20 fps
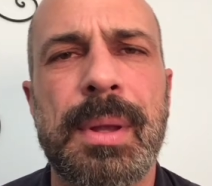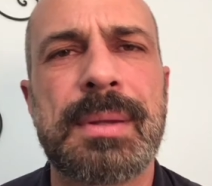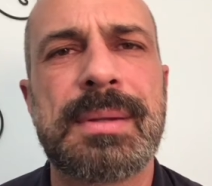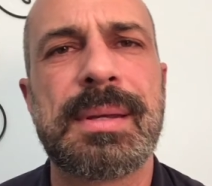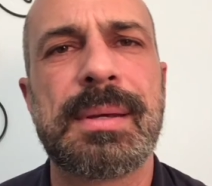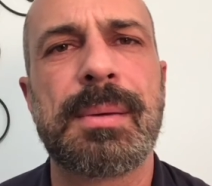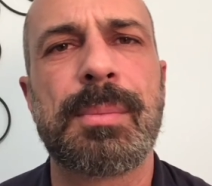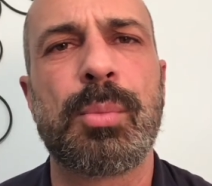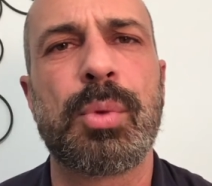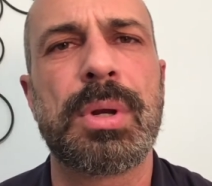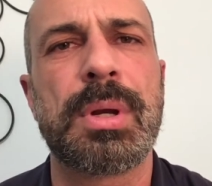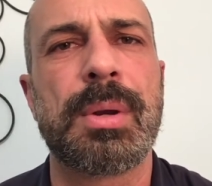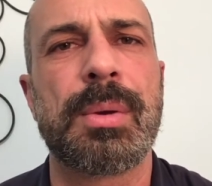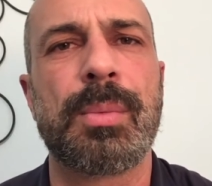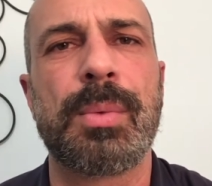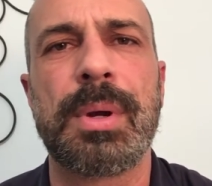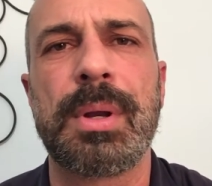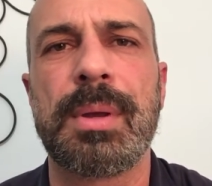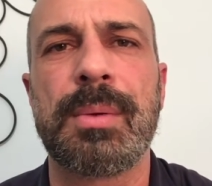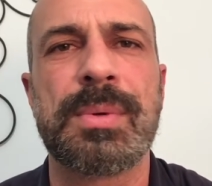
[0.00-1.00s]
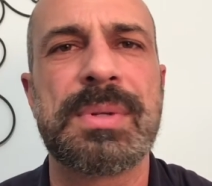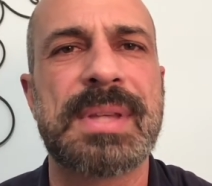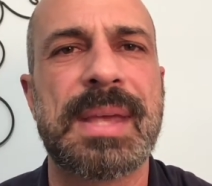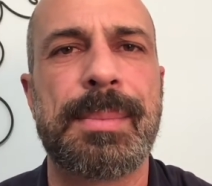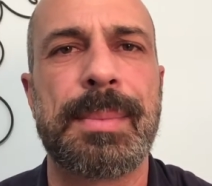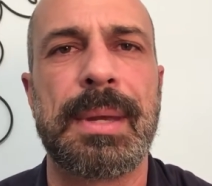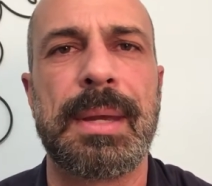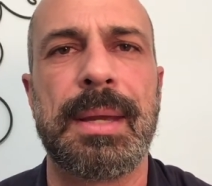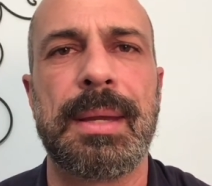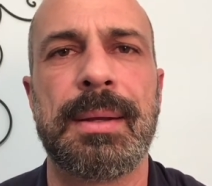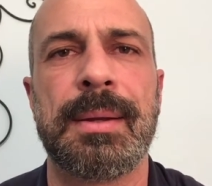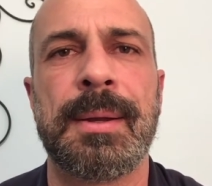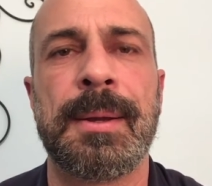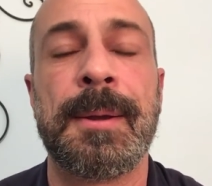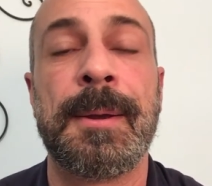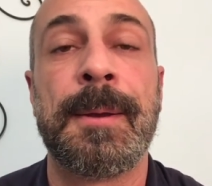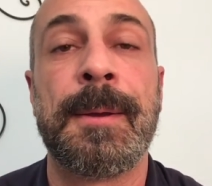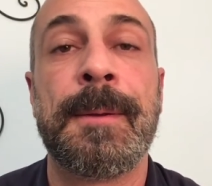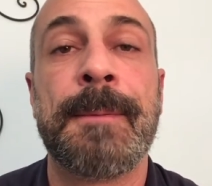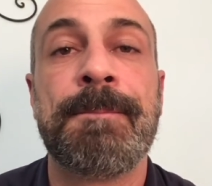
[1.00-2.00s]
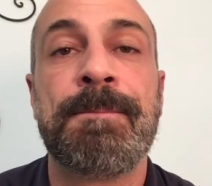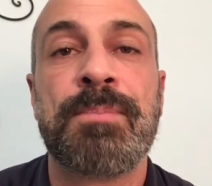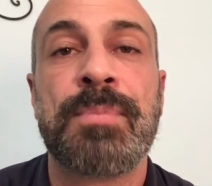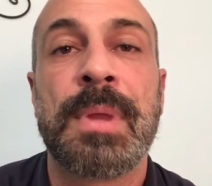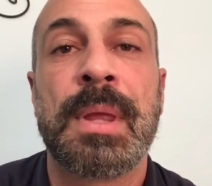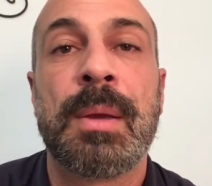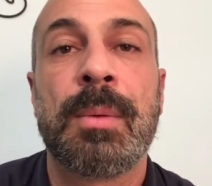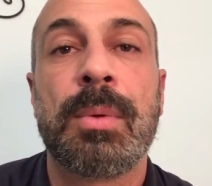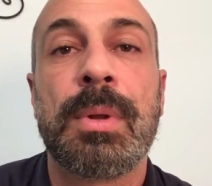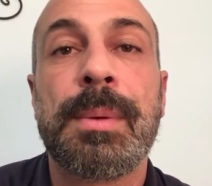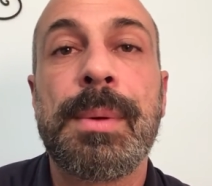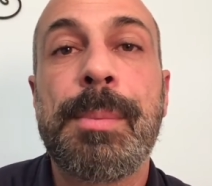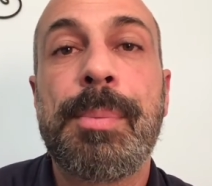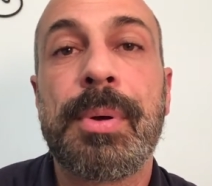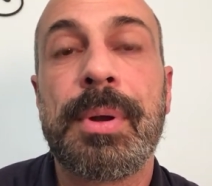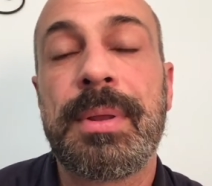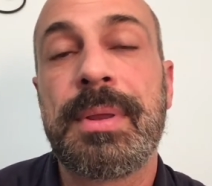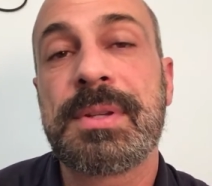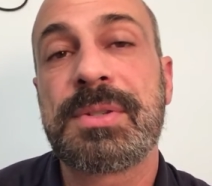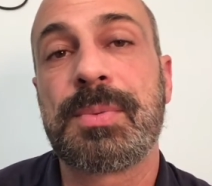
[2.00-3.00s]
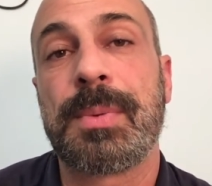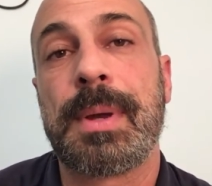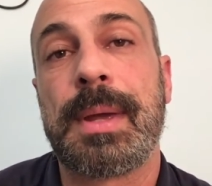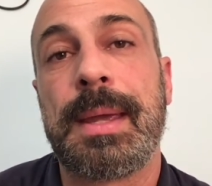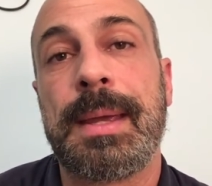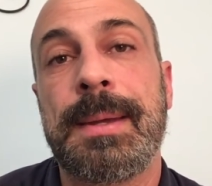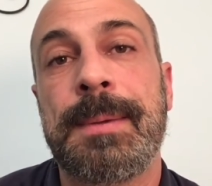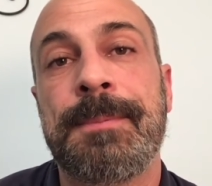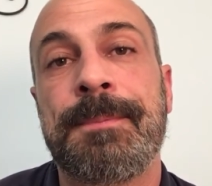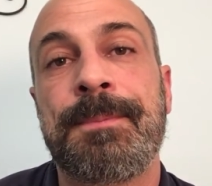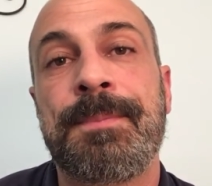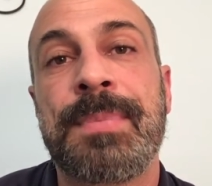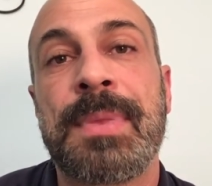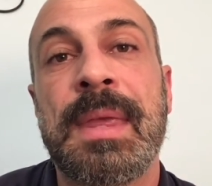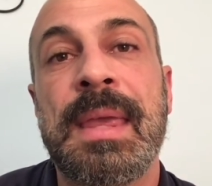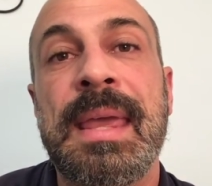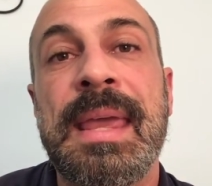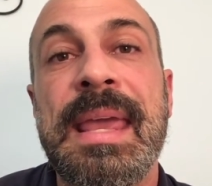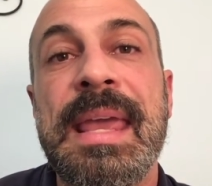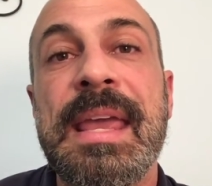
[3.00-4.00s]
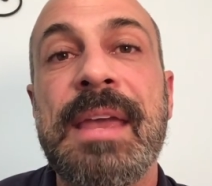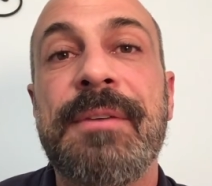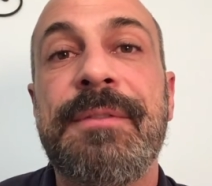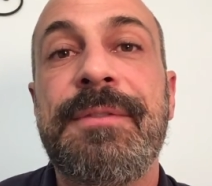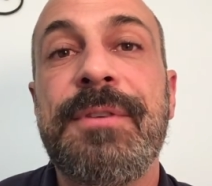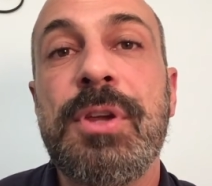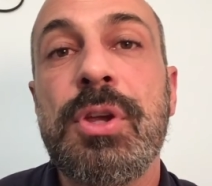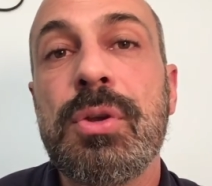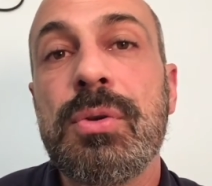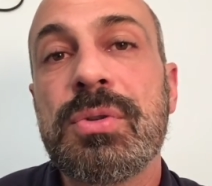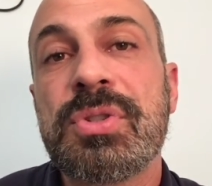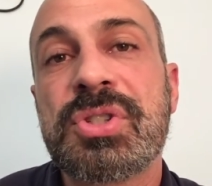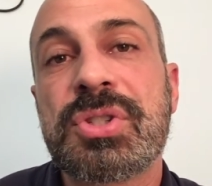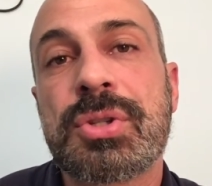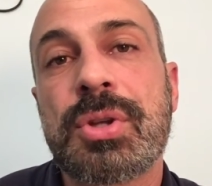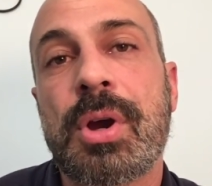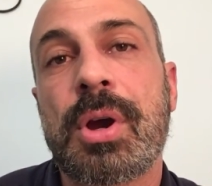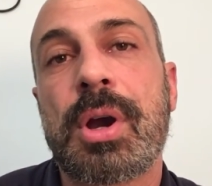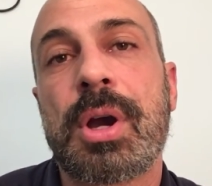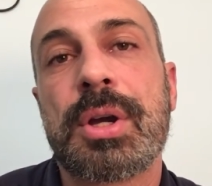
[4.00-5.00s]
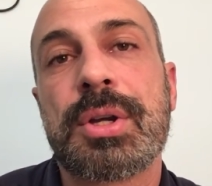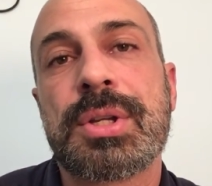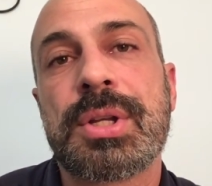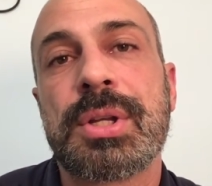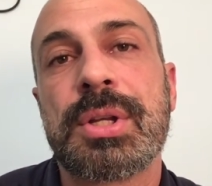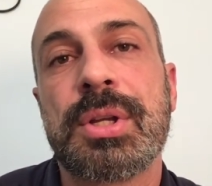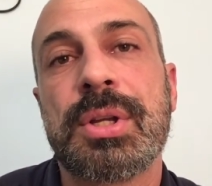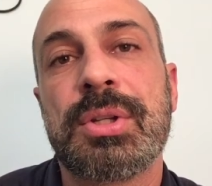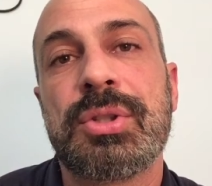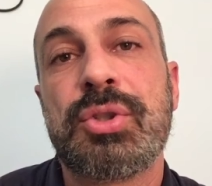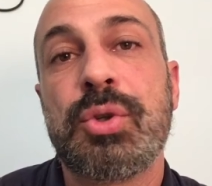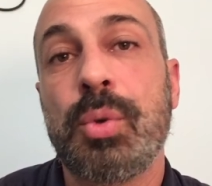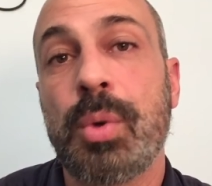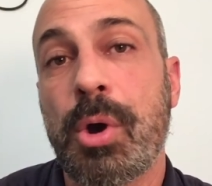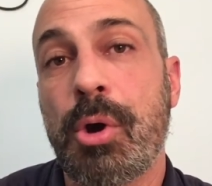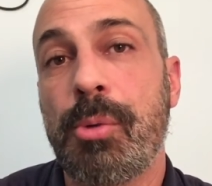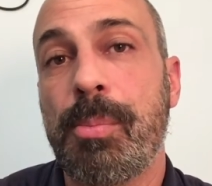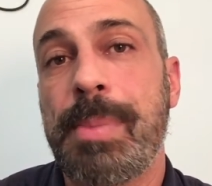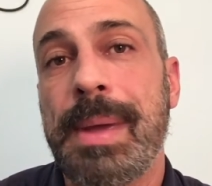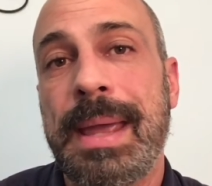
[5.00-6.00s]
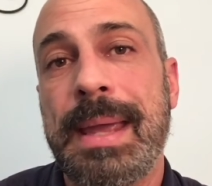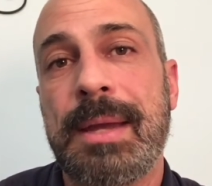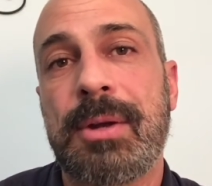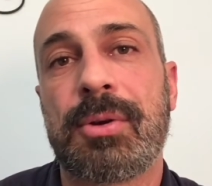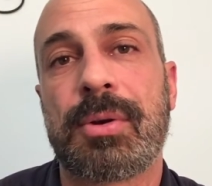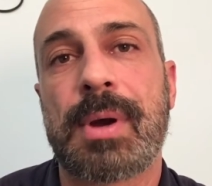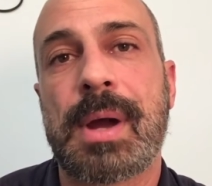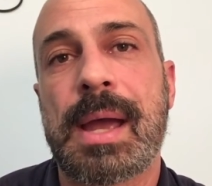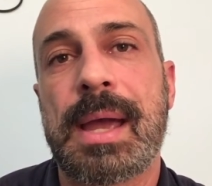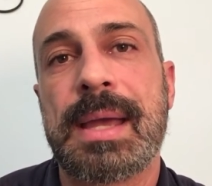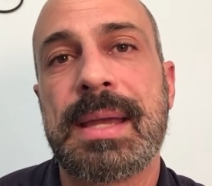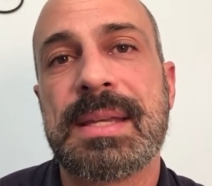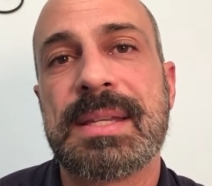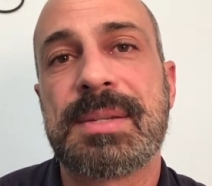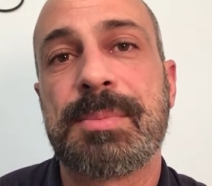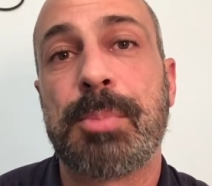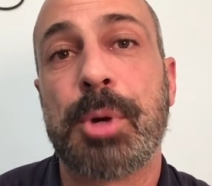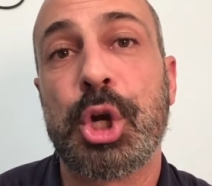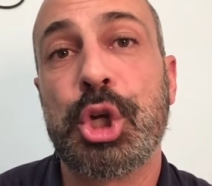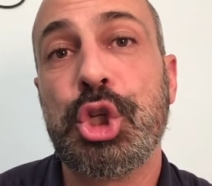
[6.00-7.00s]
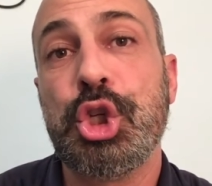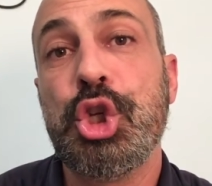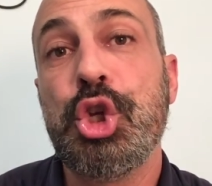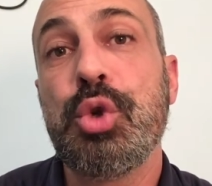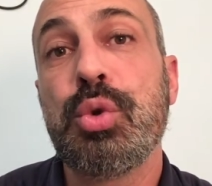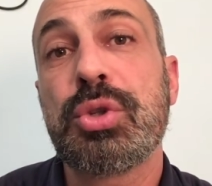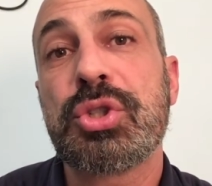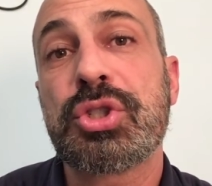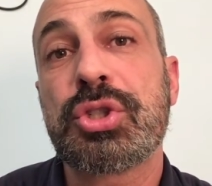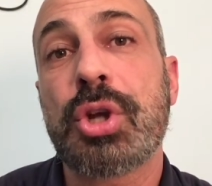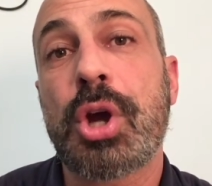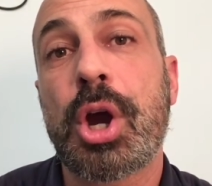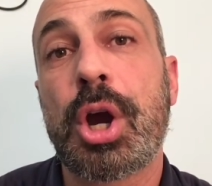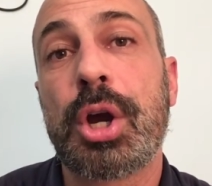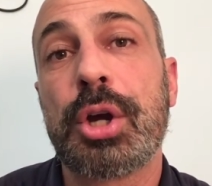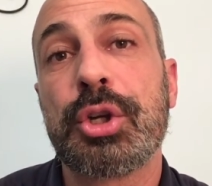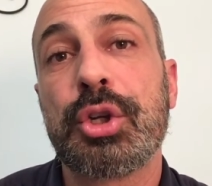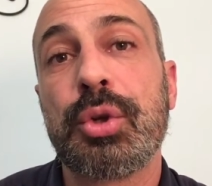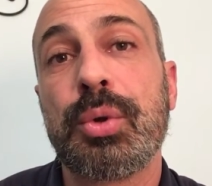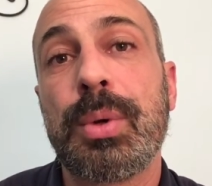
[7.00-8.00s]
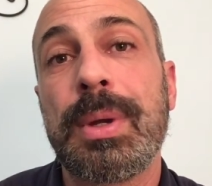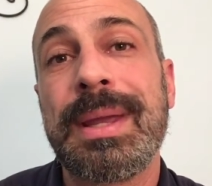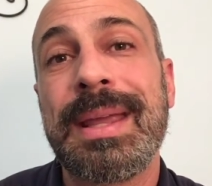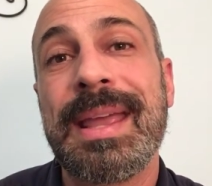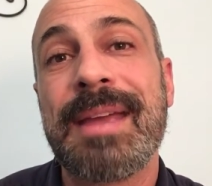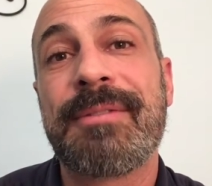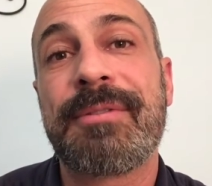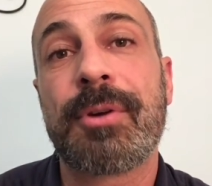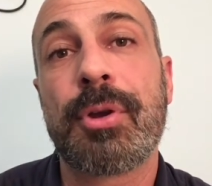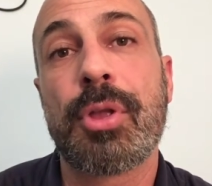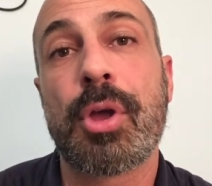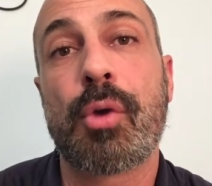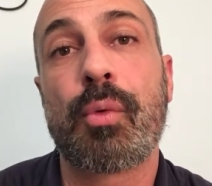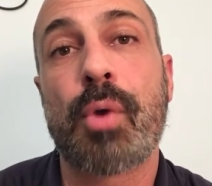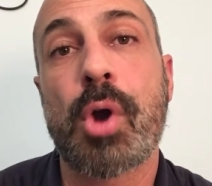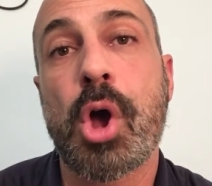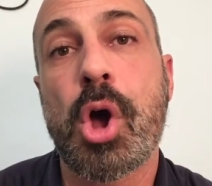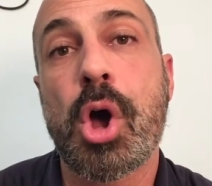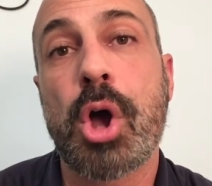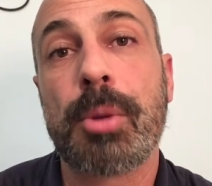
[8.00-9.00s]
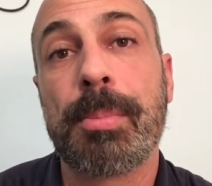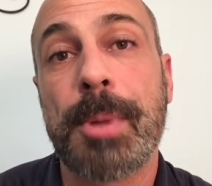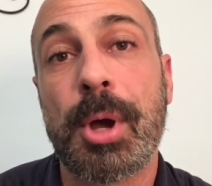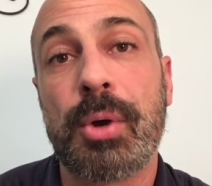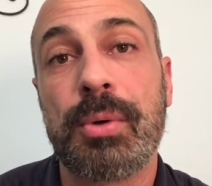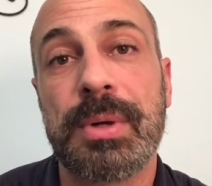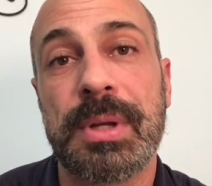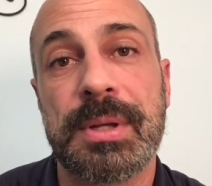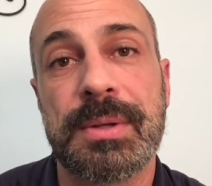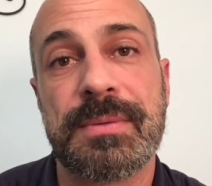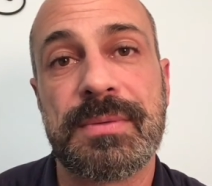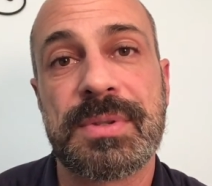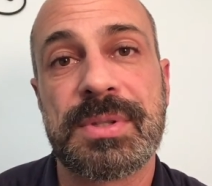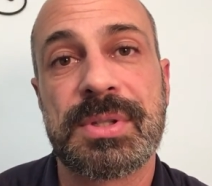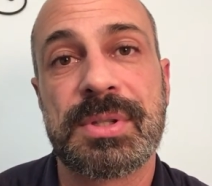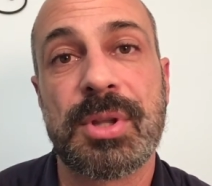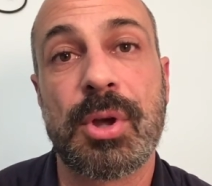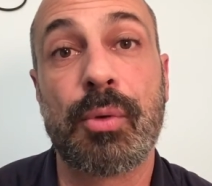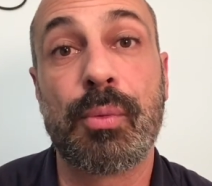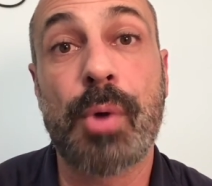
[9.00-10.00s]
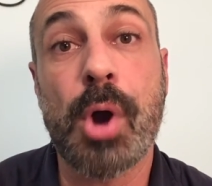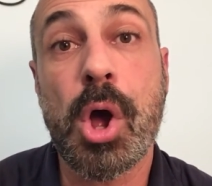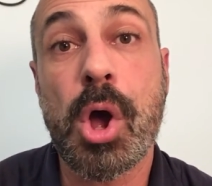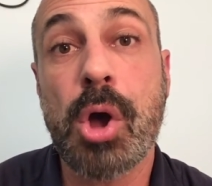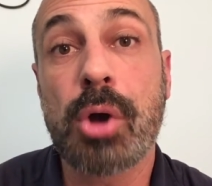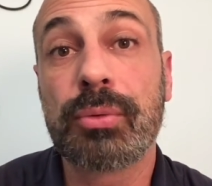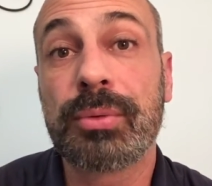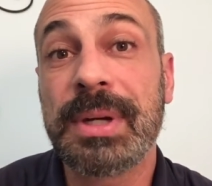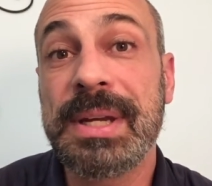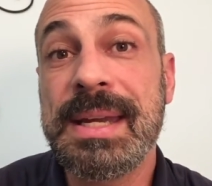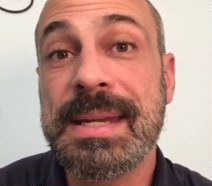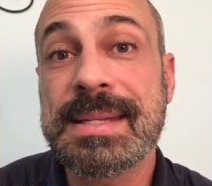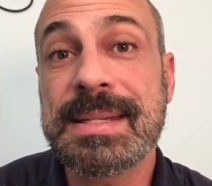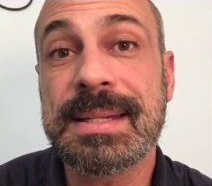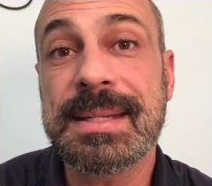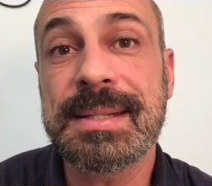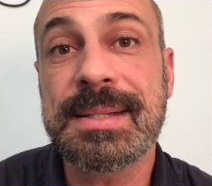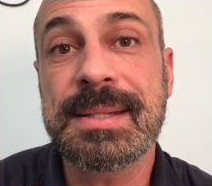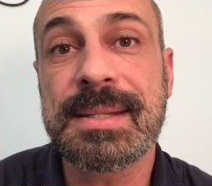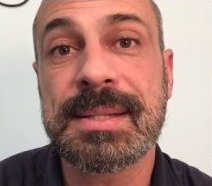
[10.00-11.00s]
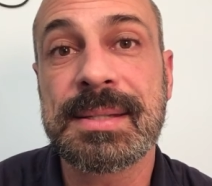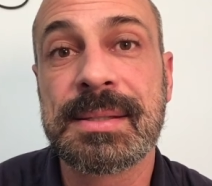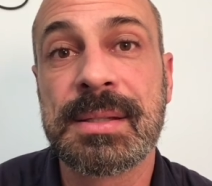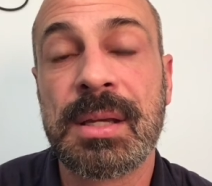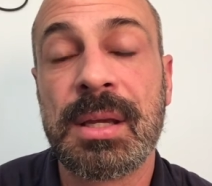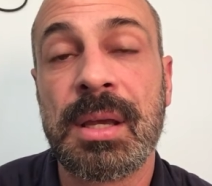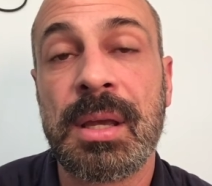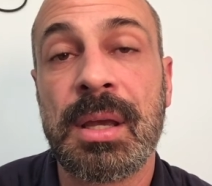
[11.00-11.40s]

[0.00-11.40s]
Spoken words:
Tim, what does that mean? Well, let me put it this way. If you start to obey Christ, but you start doing it for the wrong motives, the wrong reasons,